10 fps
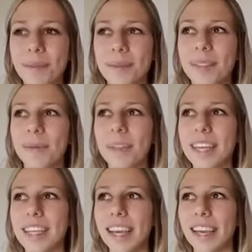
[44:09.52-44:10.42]
they're
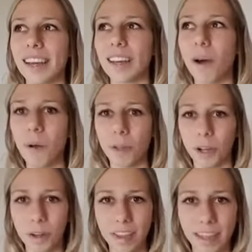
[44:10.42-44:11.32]
releasing, all the
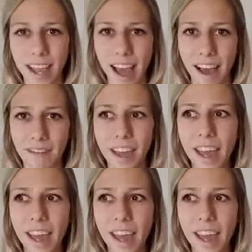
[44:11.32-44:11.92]
good that they have.